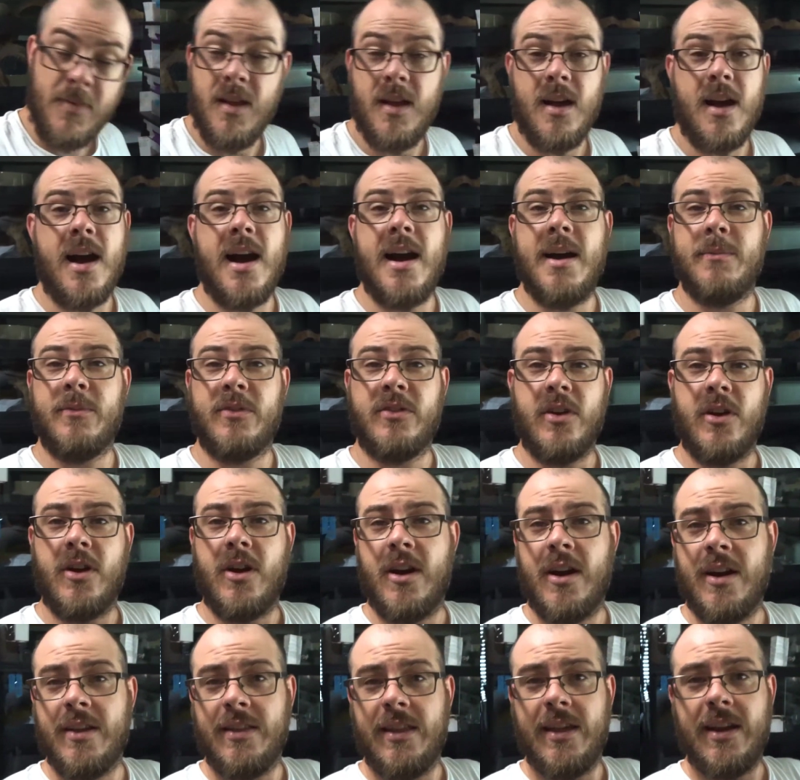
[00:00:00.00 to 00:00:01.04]
I'm
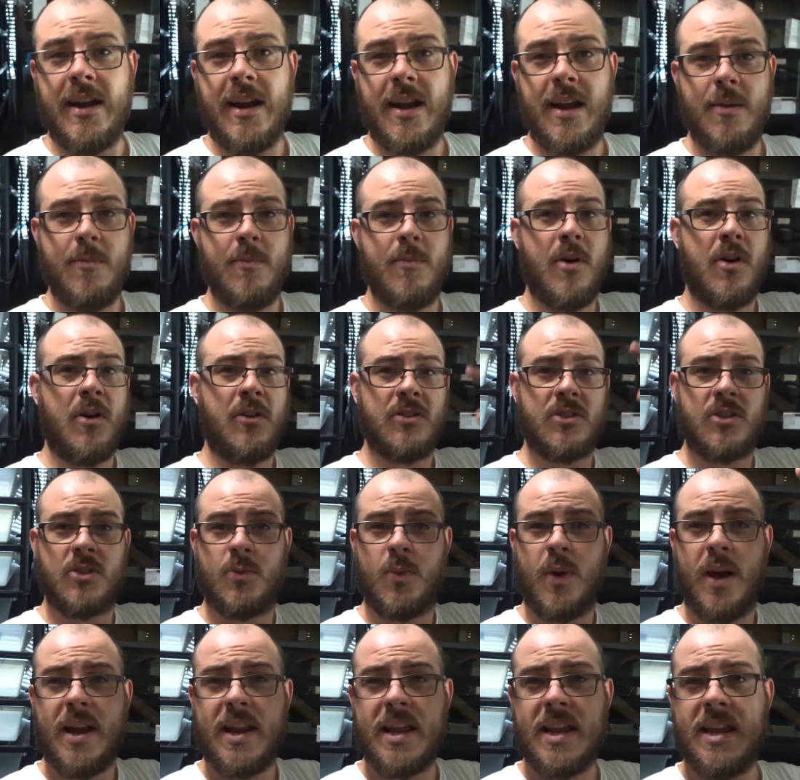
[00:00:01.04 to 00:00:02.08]
sorry that I'm all
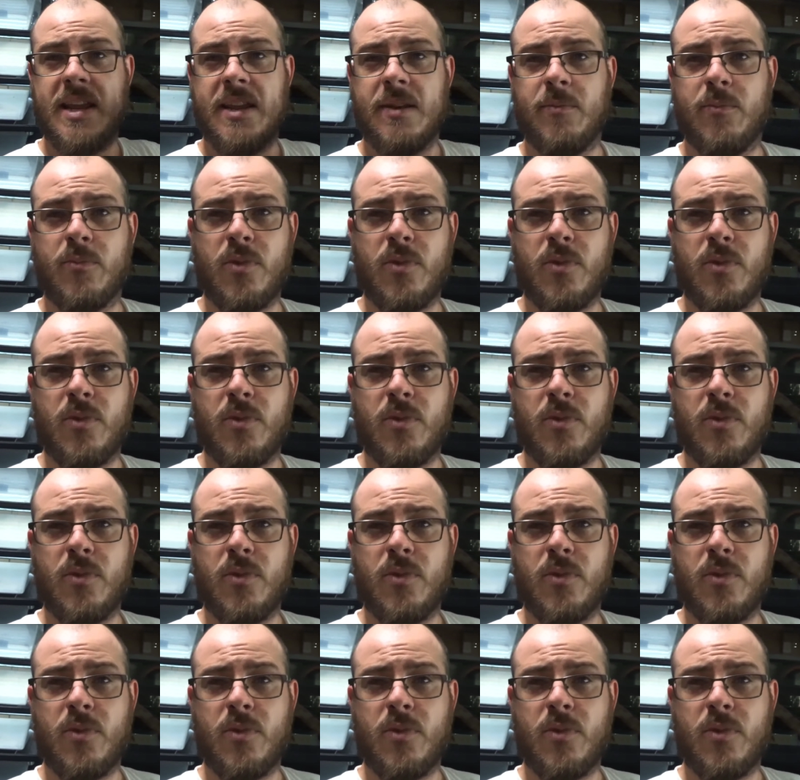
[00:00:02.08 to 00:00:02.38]
sweaty and